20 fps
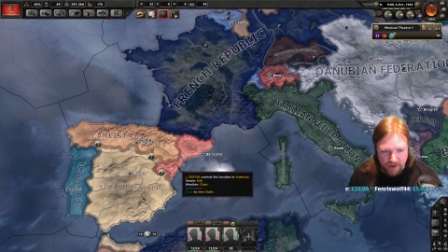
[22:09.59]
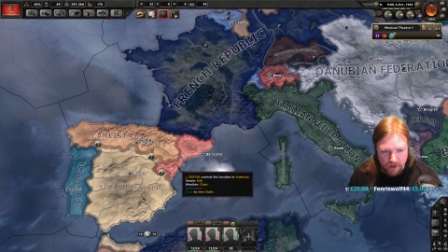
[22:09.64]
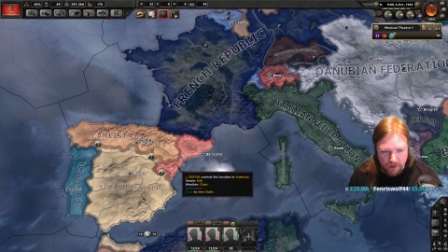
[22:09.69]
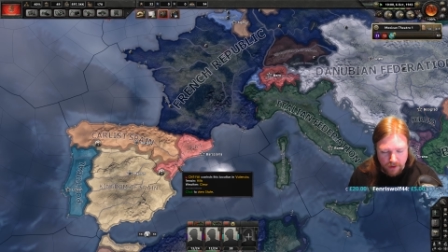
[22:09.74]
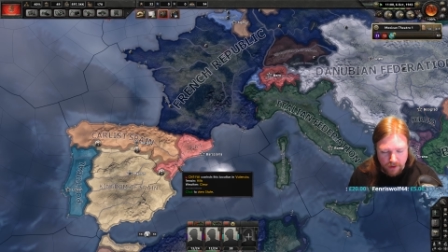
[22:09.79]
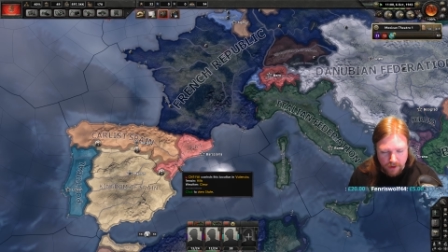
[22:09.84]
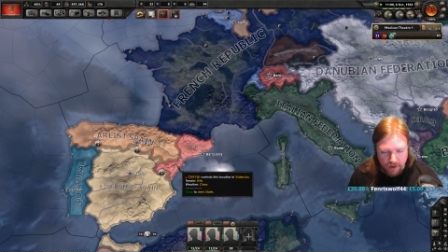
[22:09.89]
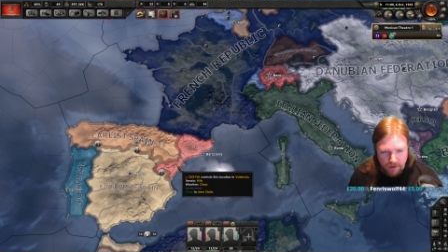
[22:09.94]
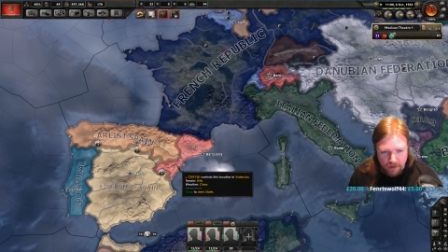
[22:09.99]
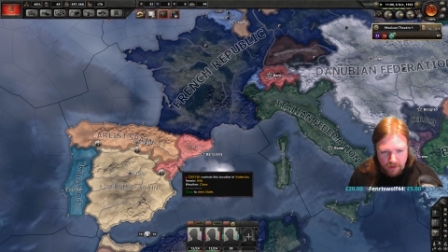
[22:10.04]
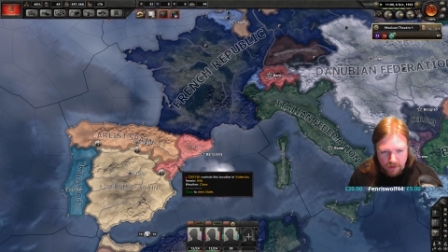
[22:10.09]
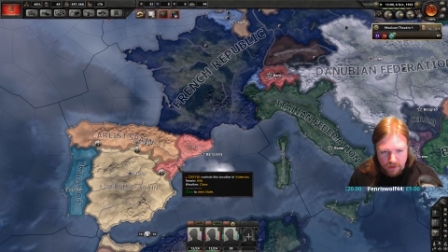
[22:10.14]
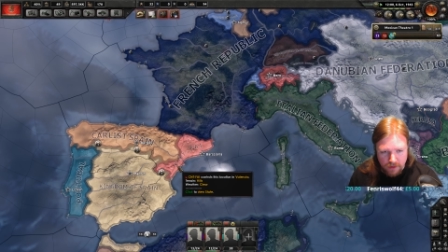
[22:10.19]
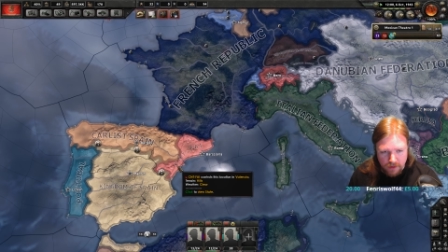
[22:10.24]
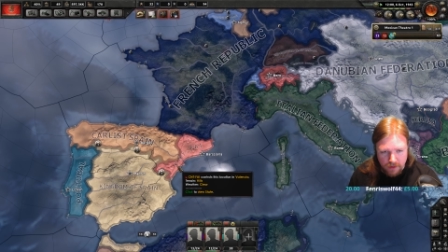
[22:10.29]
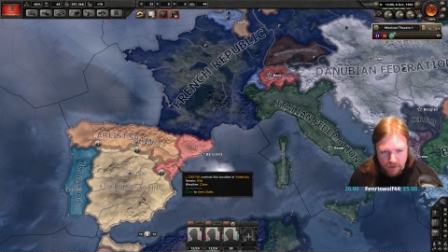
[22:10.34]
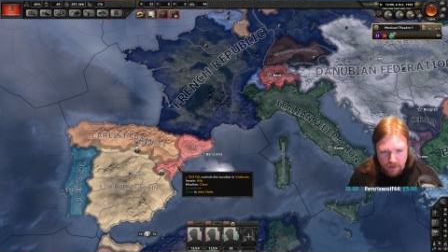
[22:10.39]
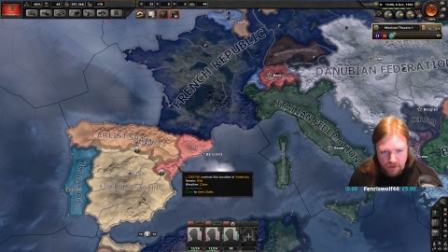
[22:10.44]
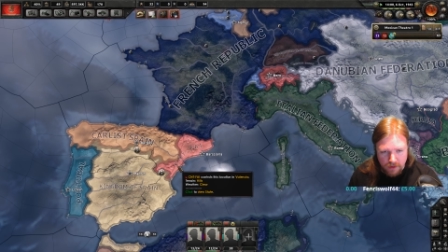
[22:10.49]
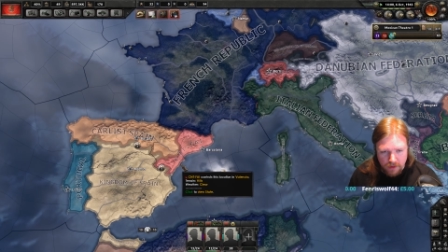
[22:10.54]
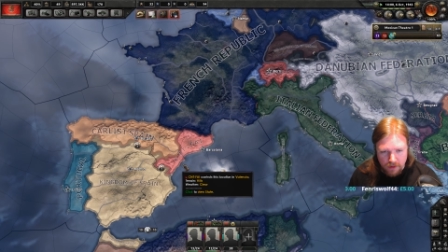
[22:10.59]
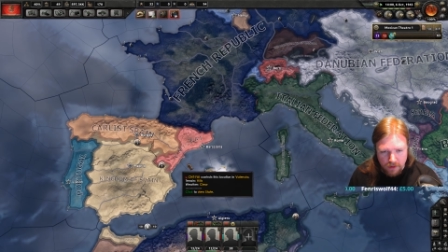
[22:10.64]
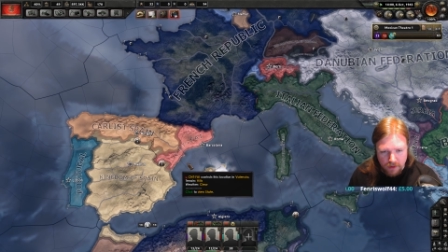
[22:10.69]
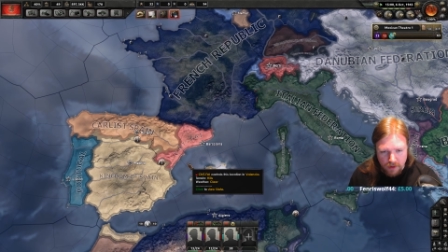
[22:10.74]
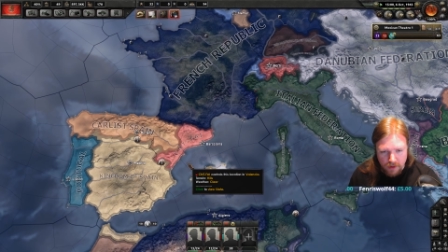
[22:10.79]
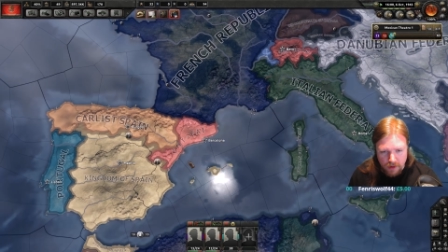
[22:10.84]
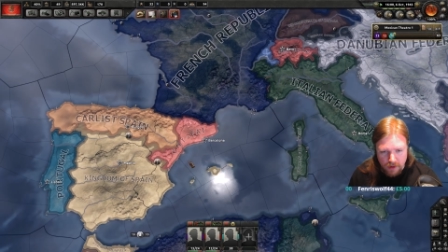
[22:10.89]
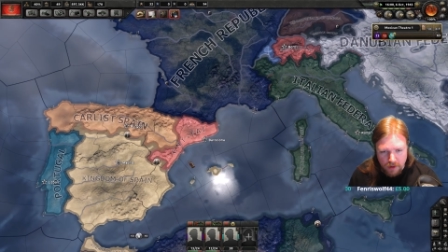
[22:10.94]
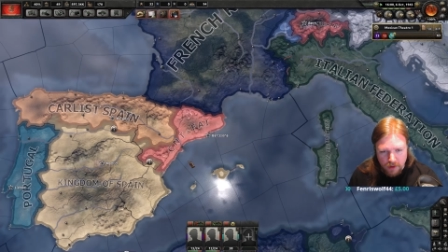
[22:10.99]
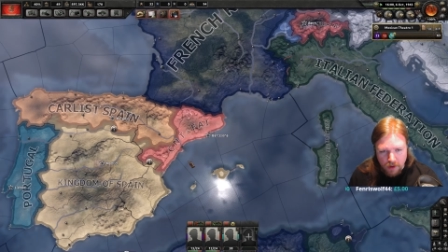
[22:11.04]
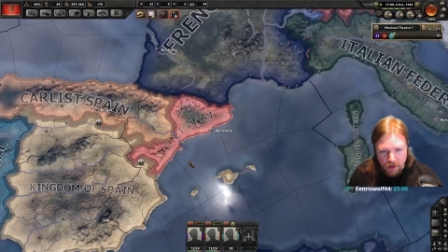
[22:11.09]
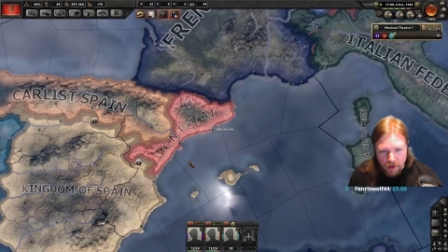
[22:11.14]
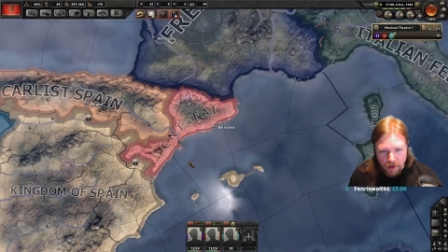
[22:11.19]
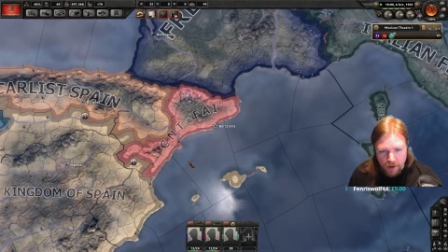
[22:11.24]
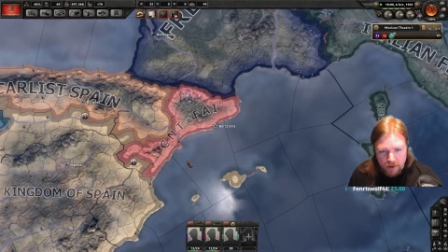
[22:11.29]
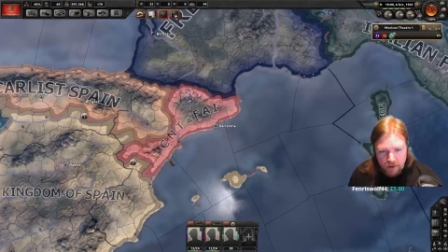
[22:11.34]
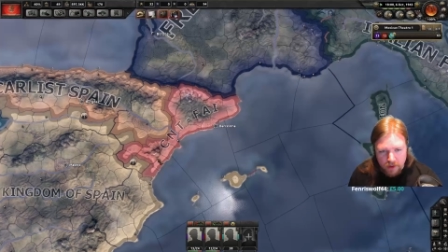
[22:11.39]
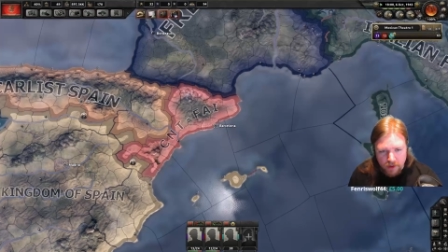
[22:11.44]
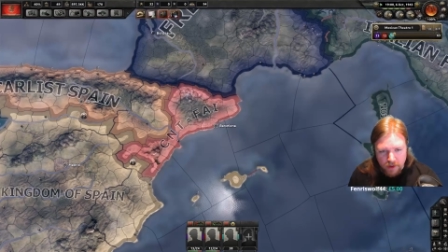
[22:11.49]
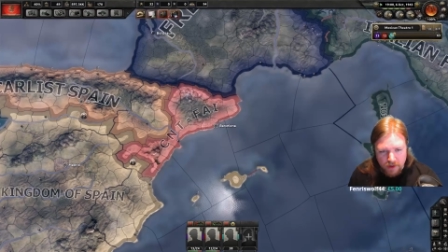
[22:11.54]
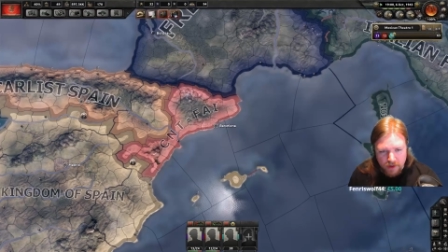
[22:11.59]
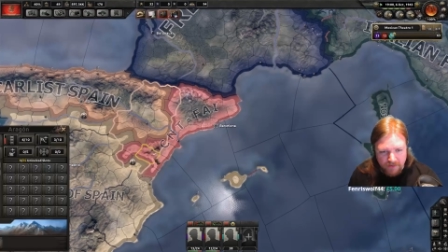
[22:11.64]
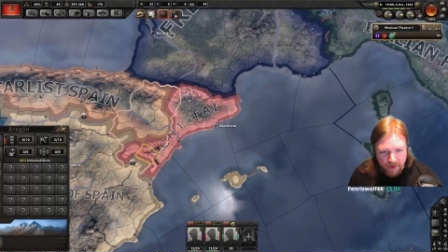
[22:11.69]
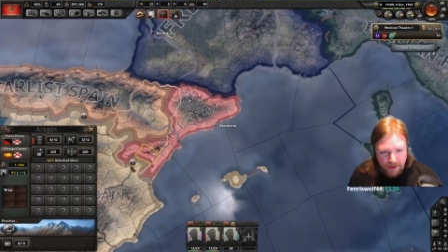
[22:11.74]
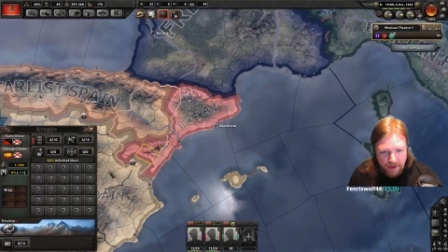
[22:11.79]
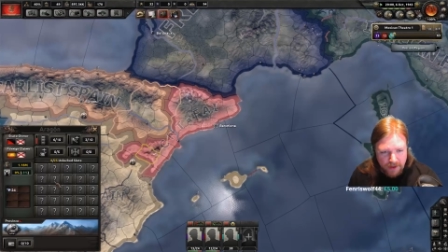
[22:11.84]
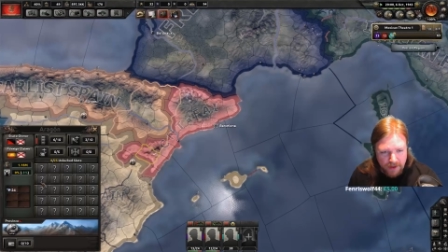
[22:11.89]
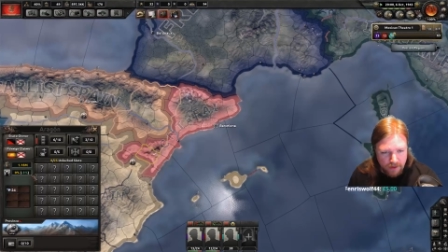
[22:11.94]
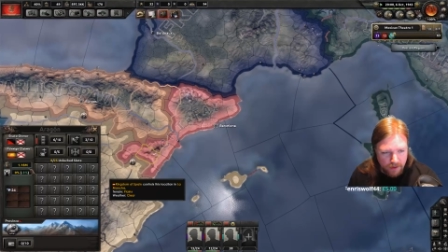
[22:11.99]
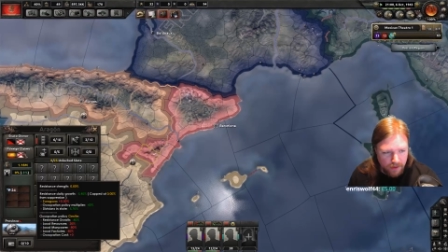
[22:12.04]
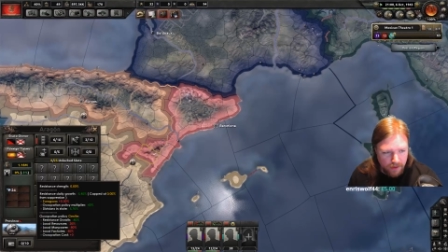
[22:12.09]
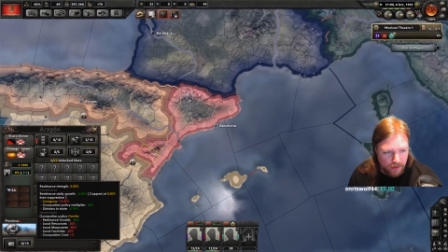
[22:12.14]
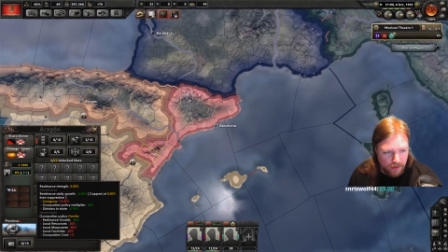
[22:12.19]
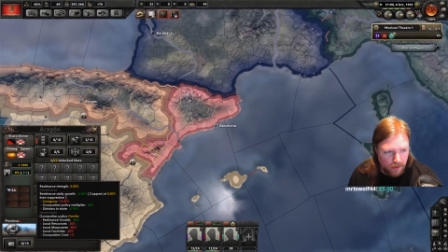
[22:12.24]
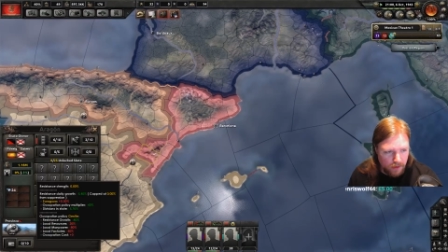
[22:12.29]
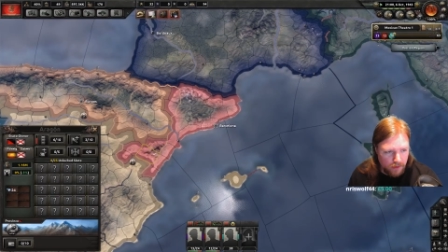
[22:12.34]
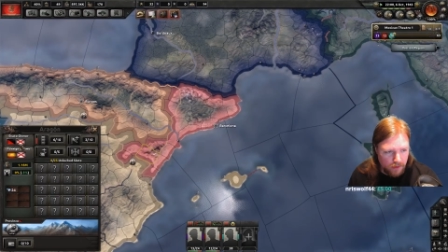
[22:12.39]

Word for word: I. I kind of like that idea.